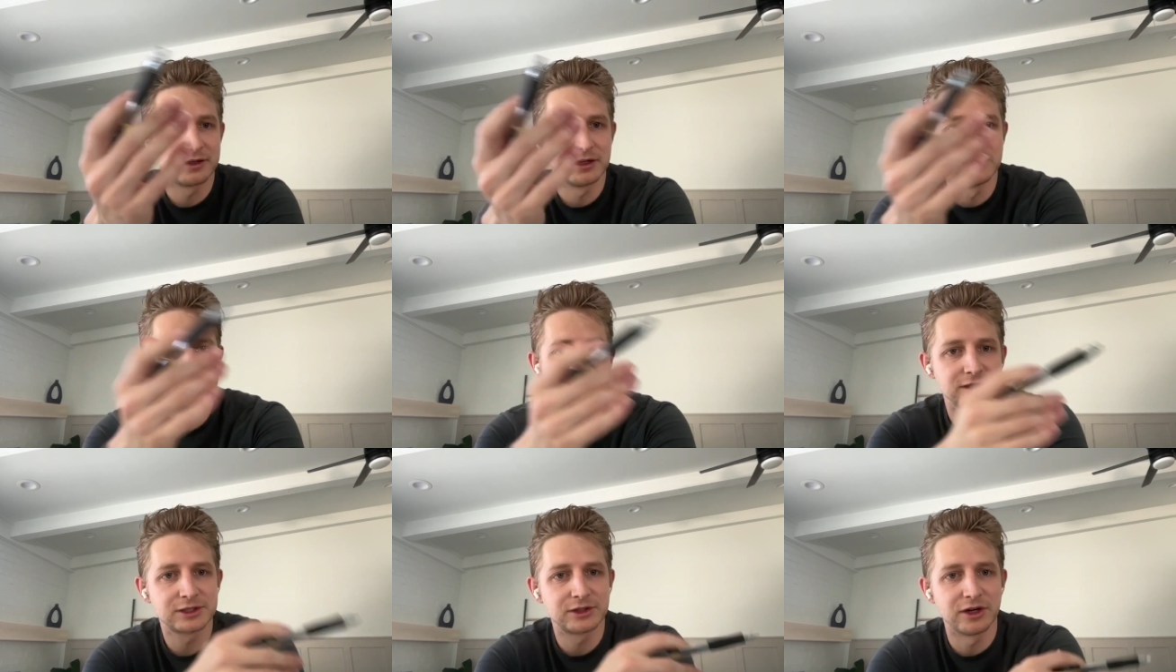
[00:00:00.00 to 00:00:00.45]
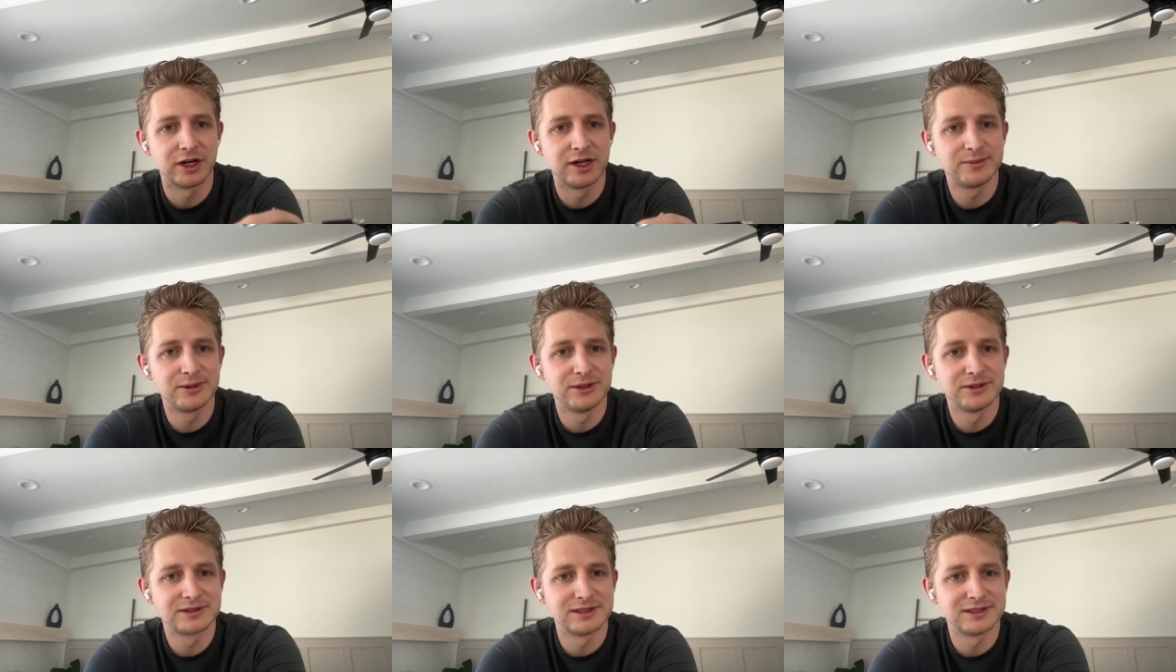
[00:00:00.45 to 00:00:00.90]
go
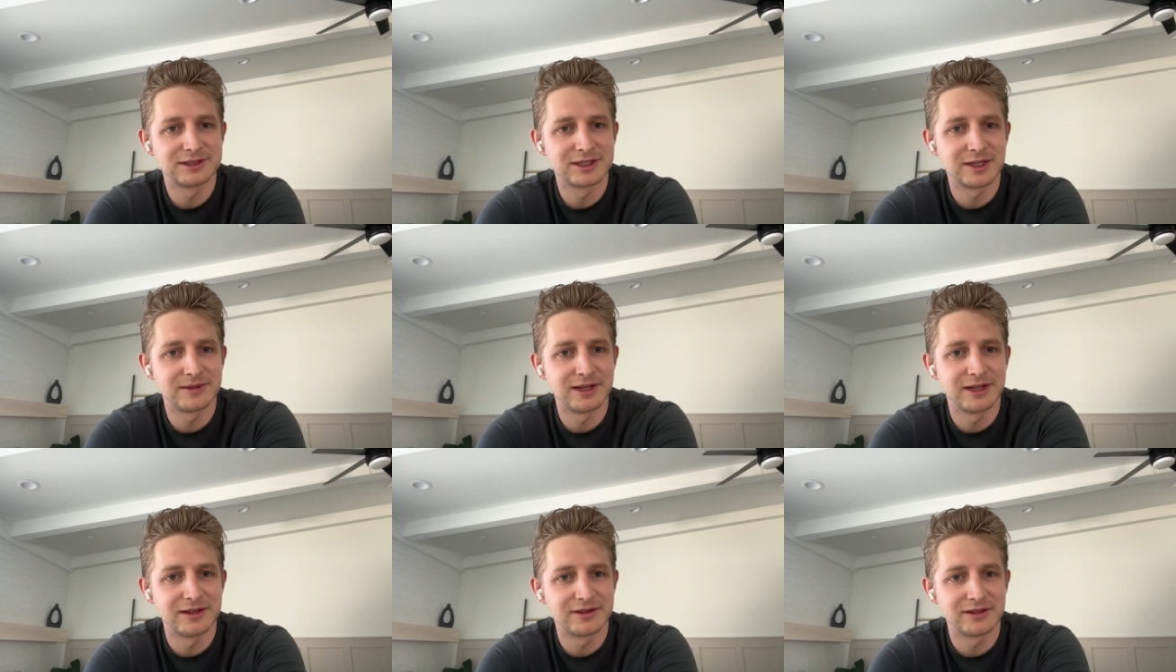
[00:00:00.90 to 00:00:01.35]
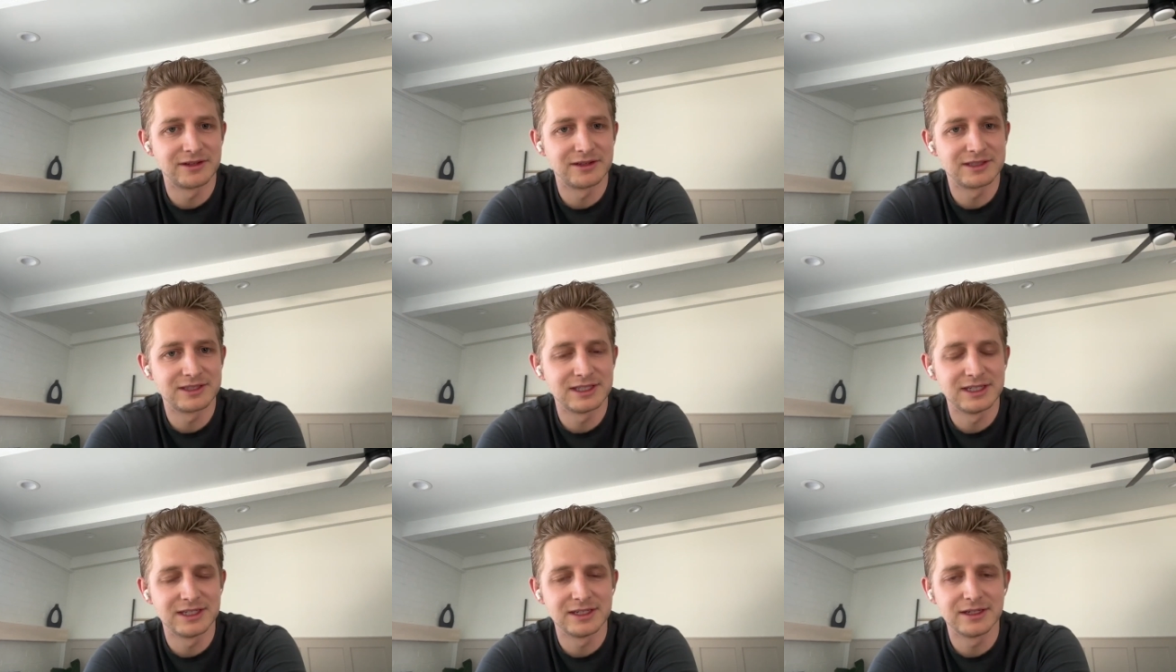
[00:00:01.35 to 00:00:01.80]
scrape using subnet
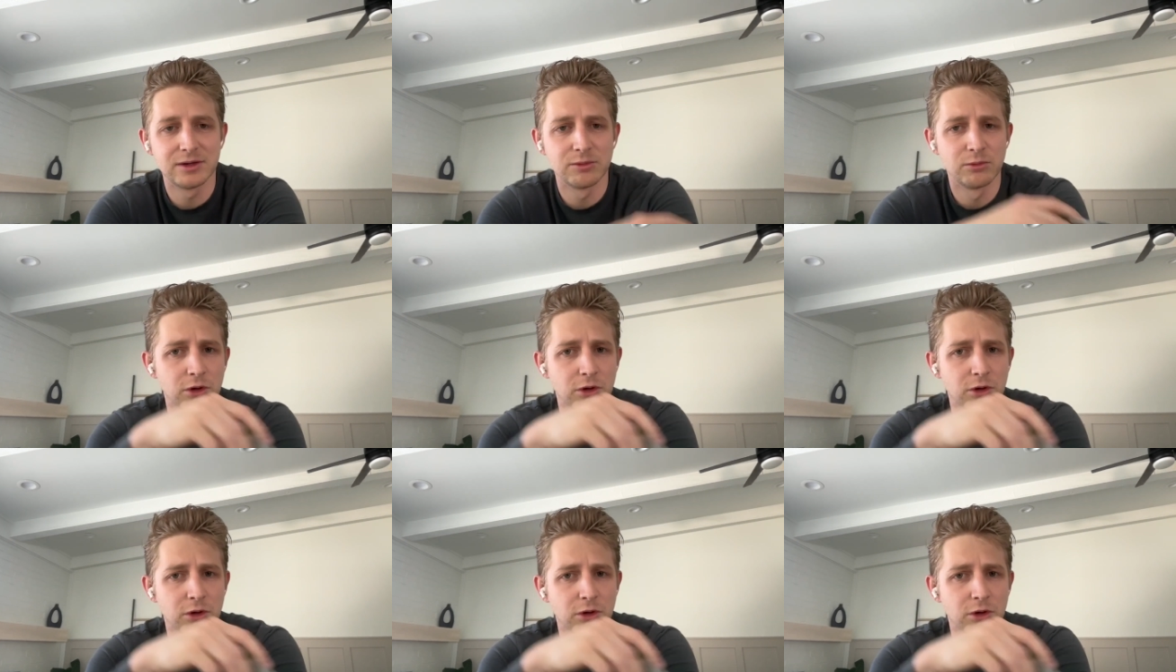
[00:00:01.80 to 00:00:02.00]
13.